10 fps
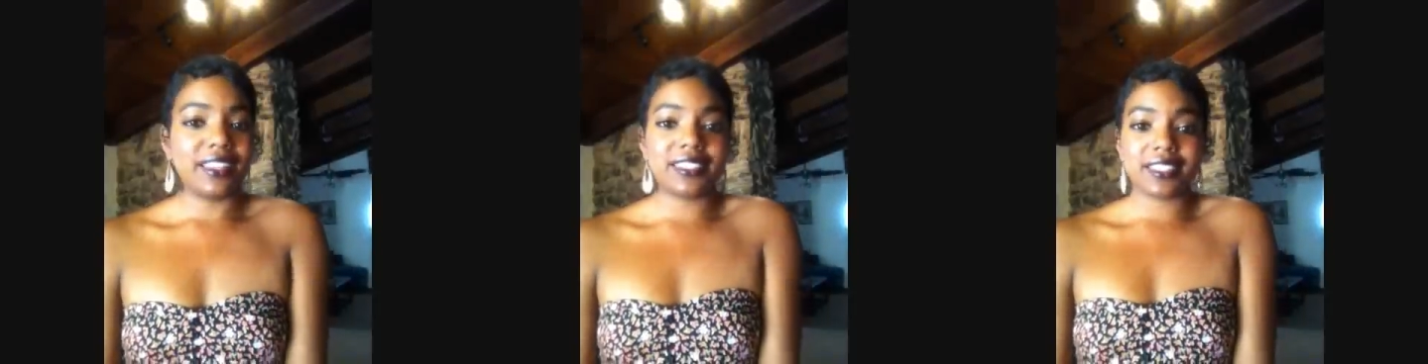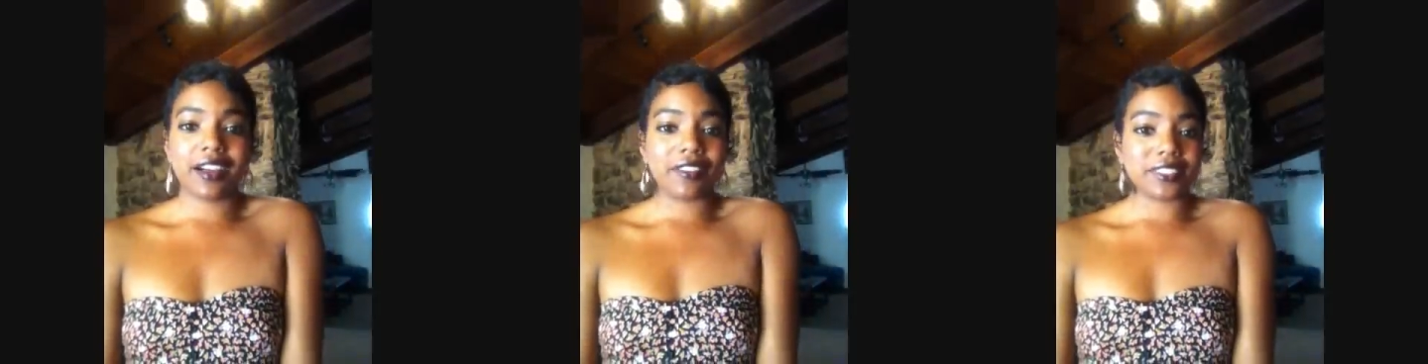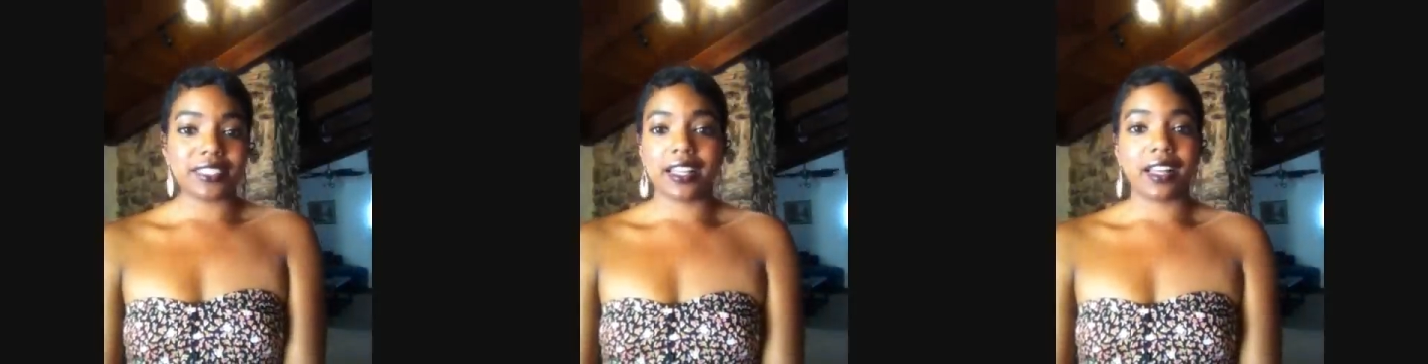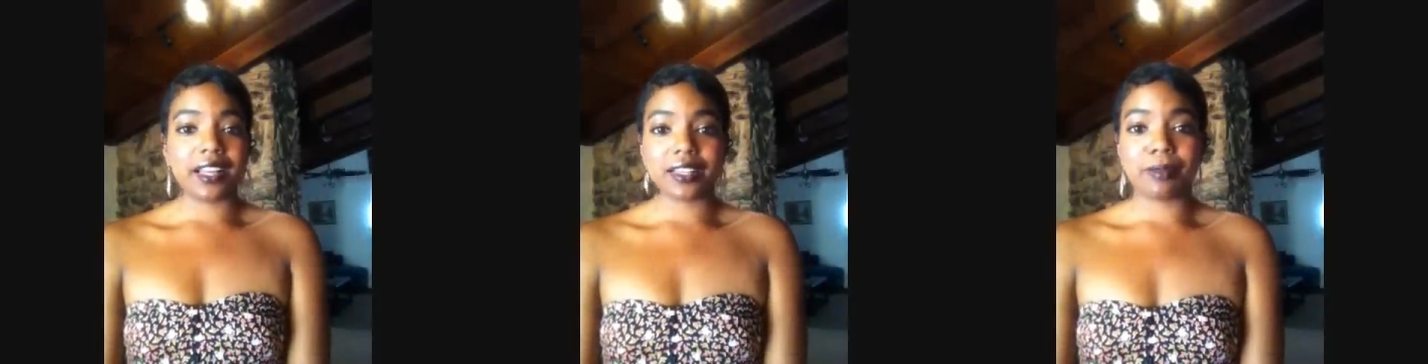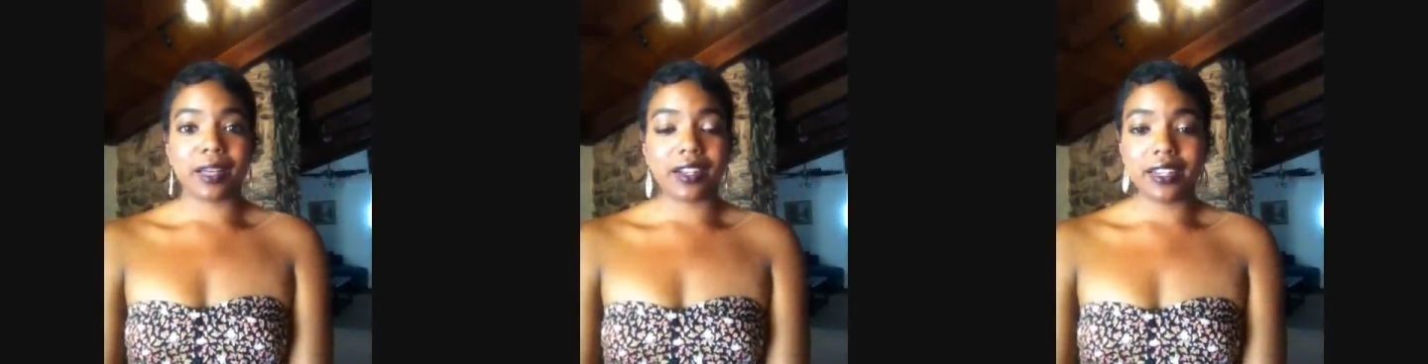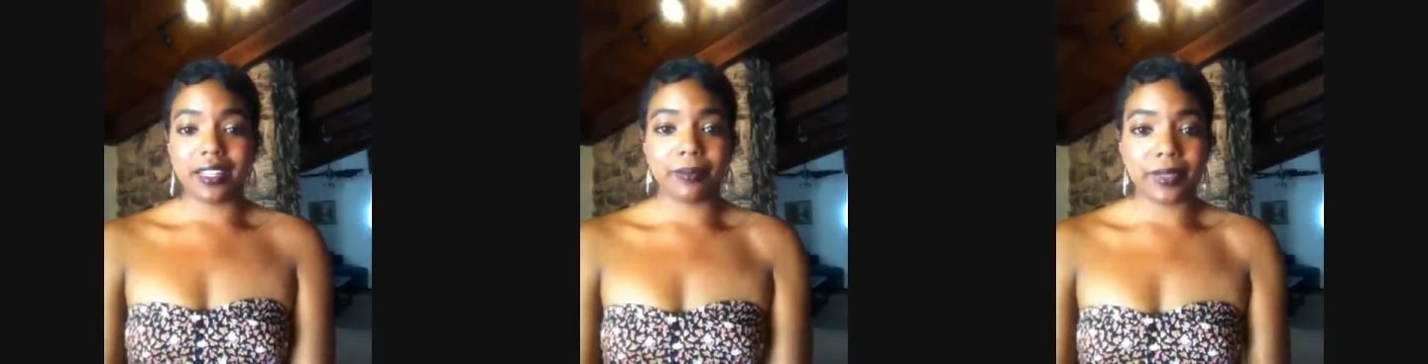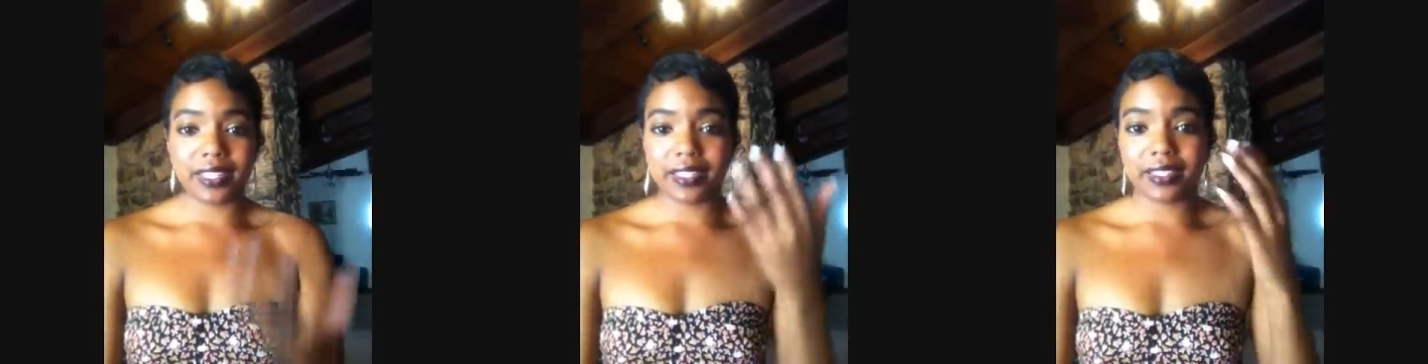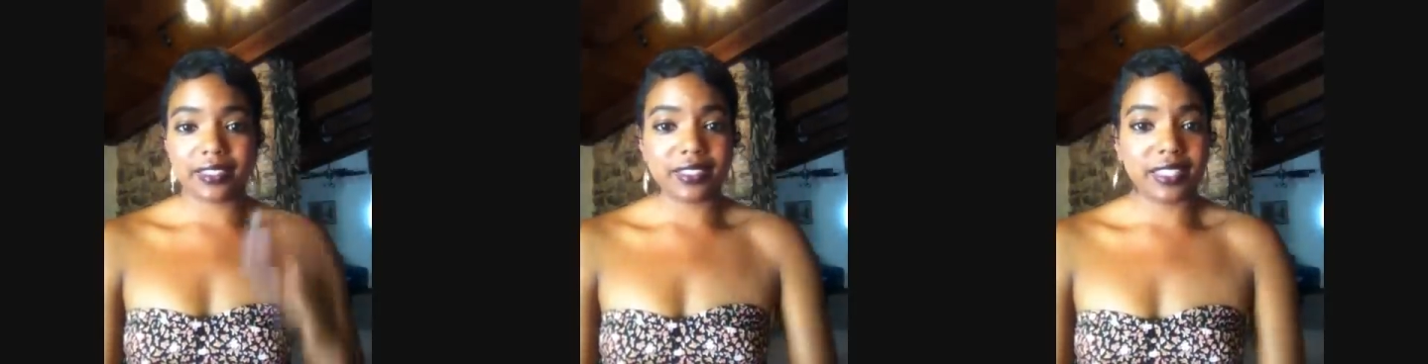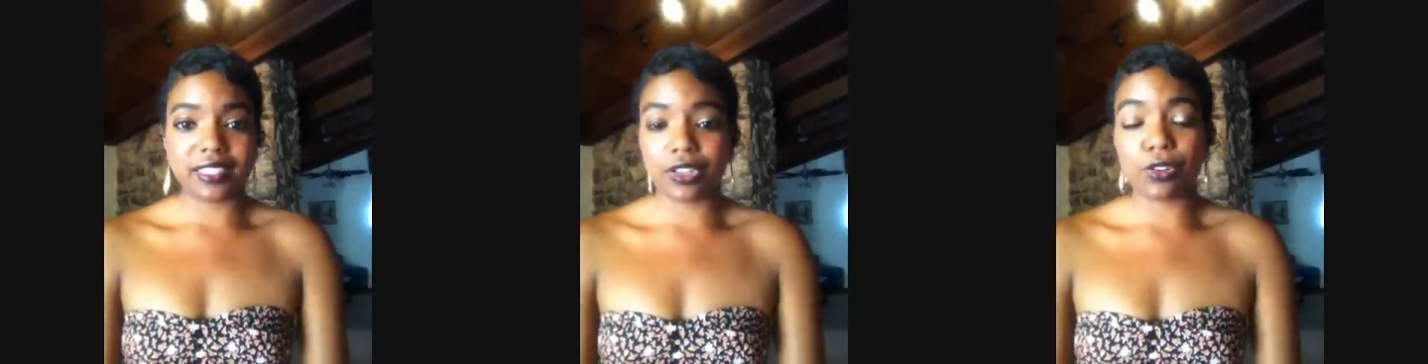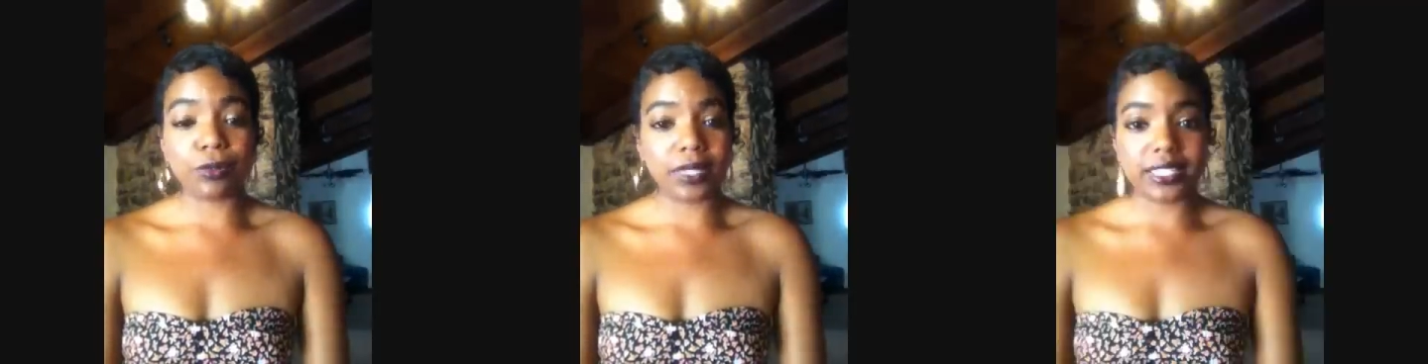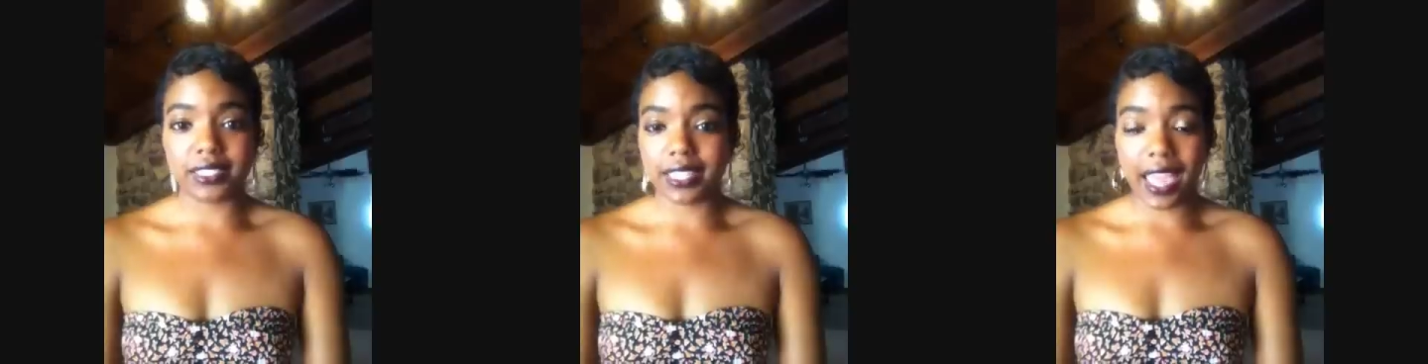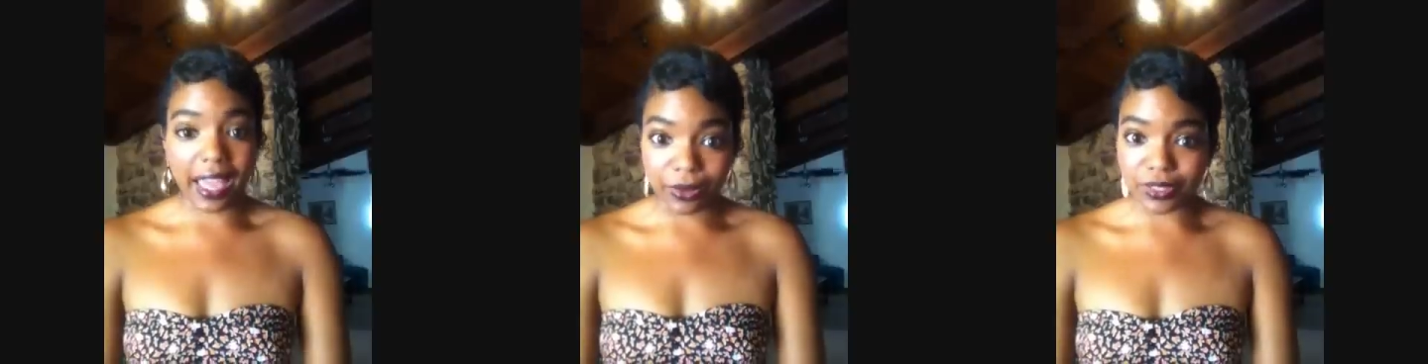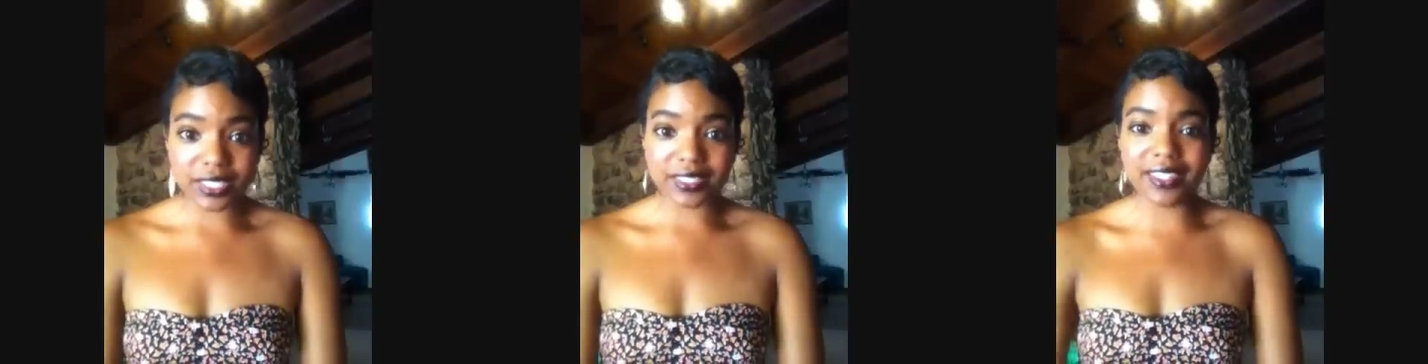it's obviously a hot commodity because it's always out